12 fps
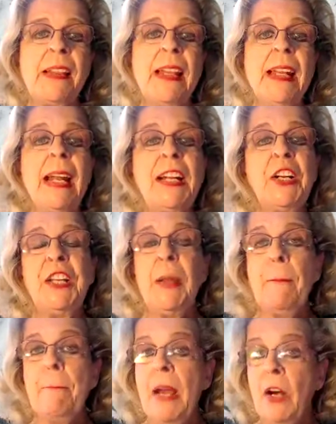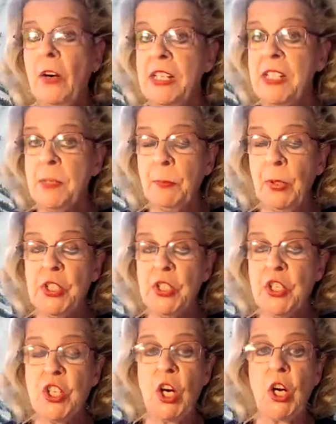Then I could get married to
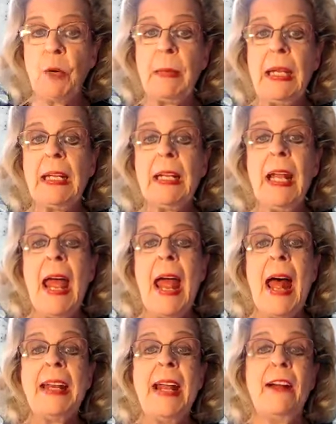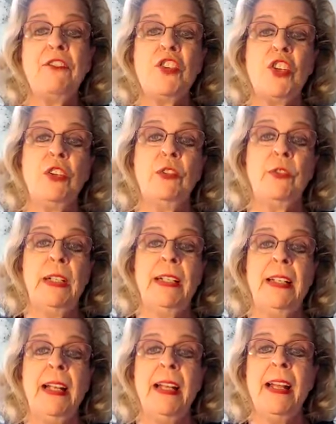Prince Charming and have
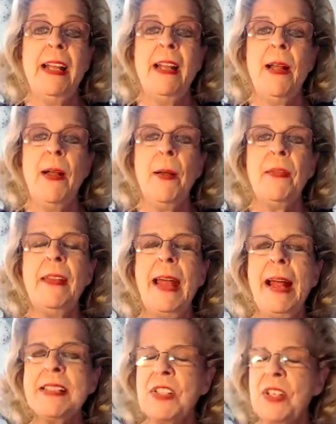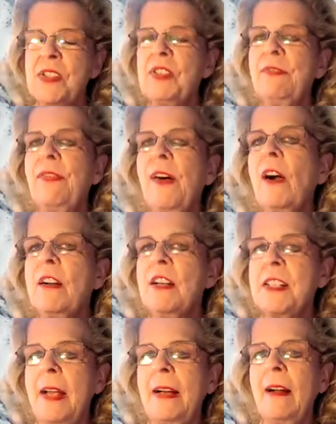children. That's as far
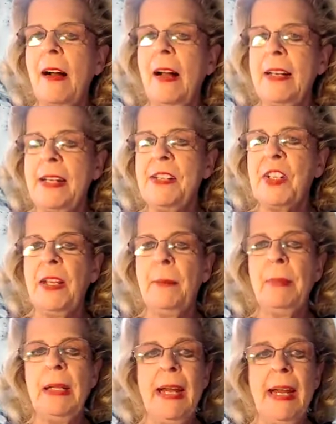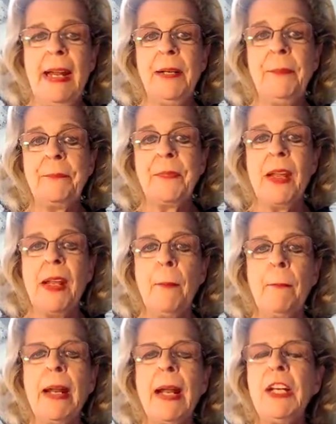as I got into the plan.
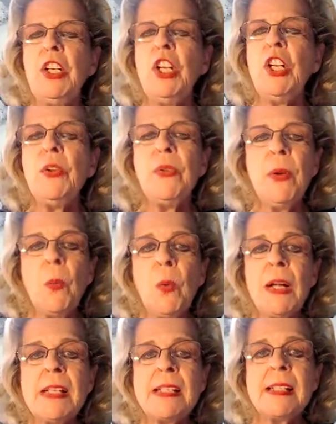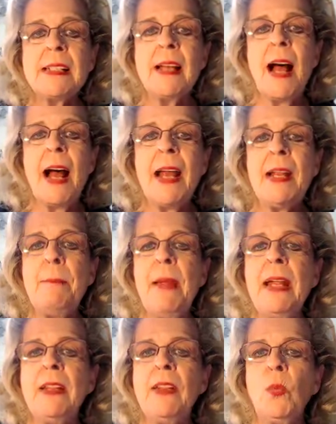But I knew that once I had
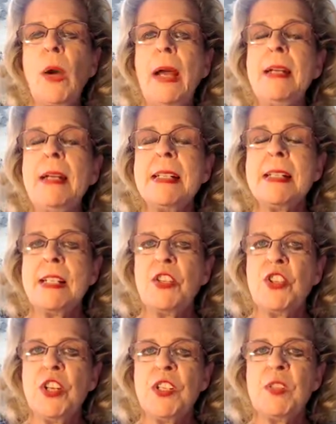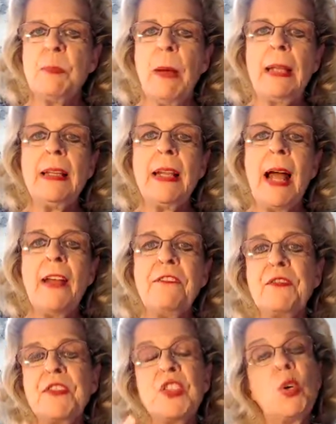made the right decisions, my
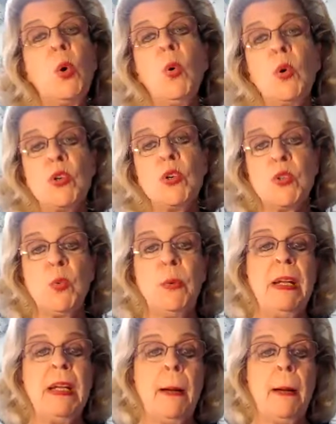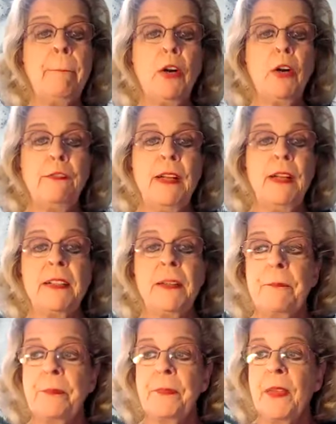life's course would become perfect.